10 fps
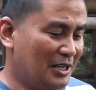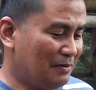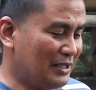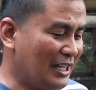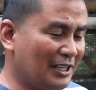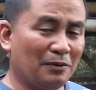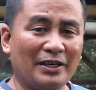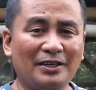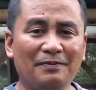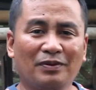But
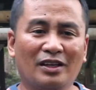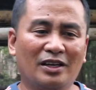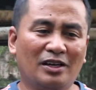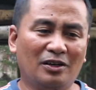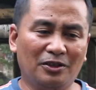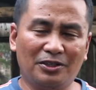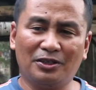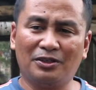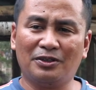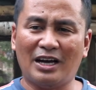anyway,
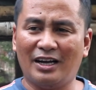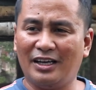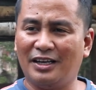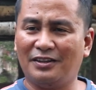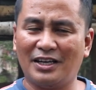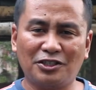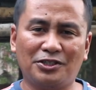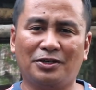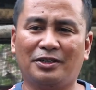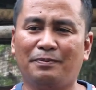although uh, that's
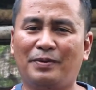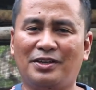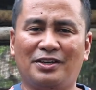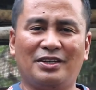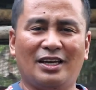your opinion,